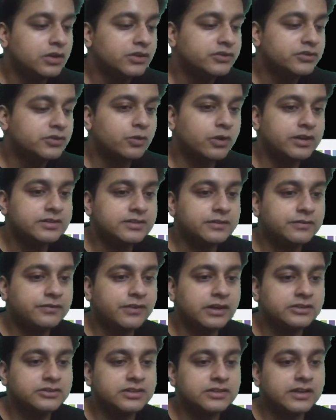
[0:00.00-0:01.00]
So what is the
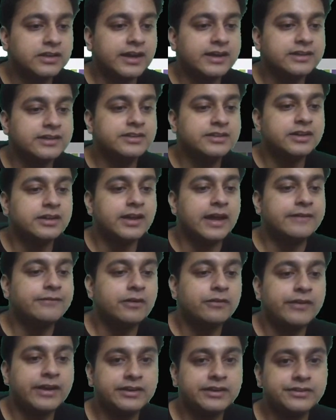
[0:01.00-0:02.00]
function, guys, here? F
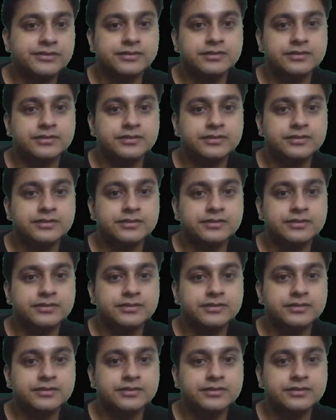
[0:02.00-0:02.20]
of x.